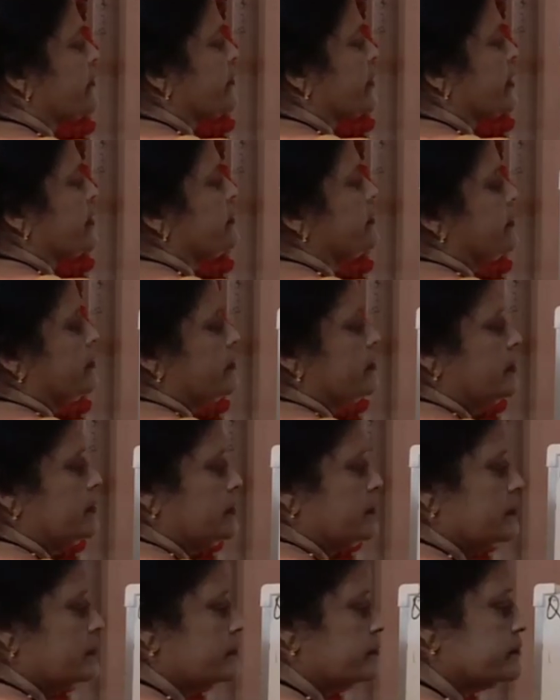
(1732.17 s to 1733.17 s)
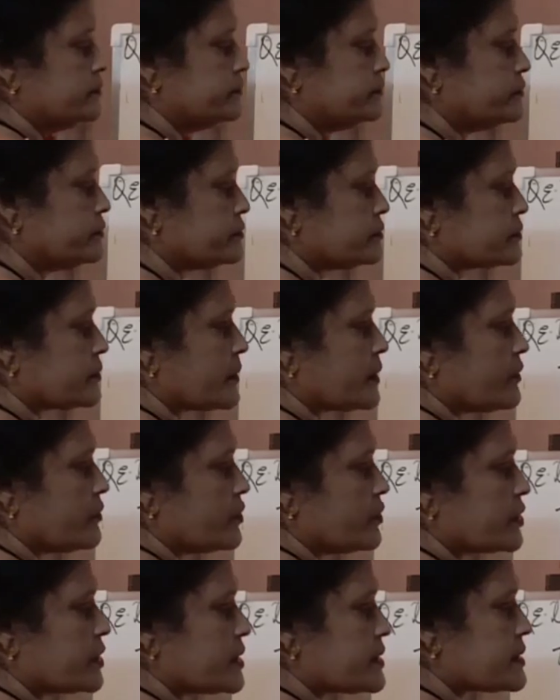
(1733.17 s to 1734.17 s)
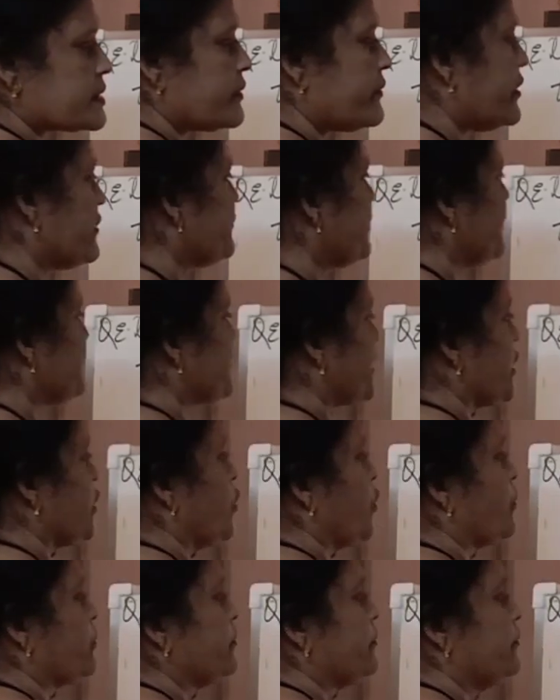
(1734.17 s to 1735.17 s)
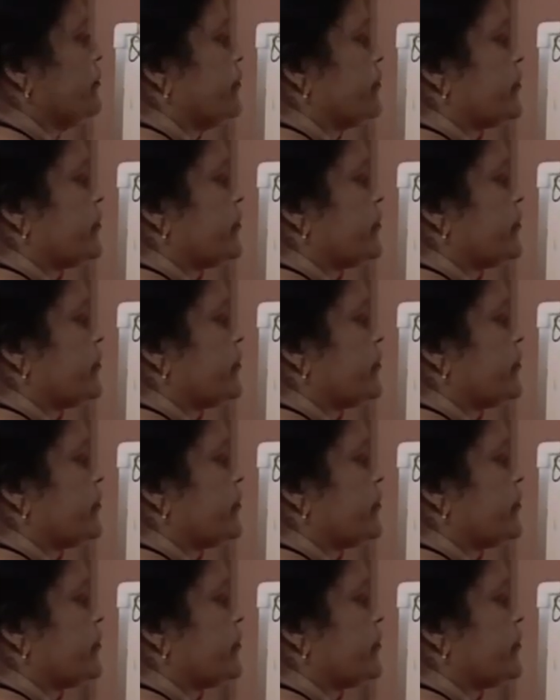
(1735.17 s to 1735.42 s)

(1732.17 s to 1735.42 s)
given, what is given? 50 ohm.